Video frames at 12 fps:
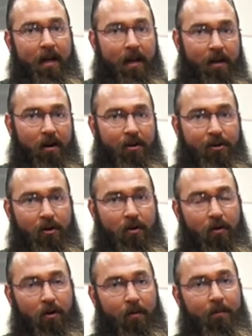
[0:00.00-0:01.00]
and on your
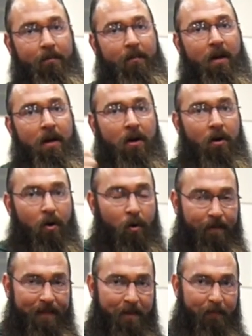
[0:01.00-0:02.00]
arm,
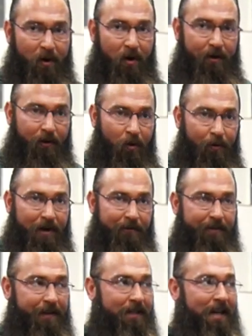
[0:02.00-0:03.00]
holding that bar and holding
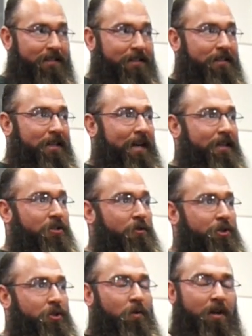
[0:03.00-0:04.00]
everything nice and tight. So
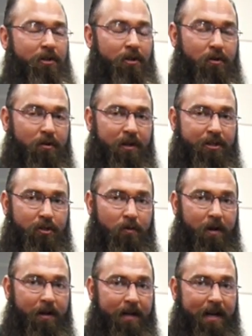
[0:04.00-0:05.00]
what you want to do is you
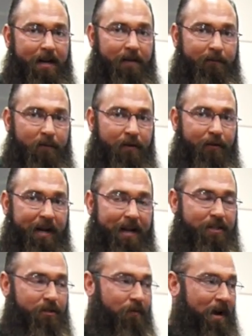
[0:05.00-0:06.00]
want to kind of move your
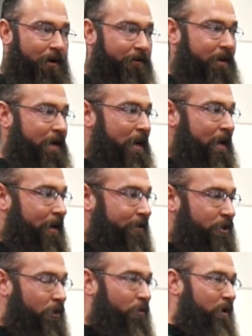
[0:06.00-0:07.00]
hands around until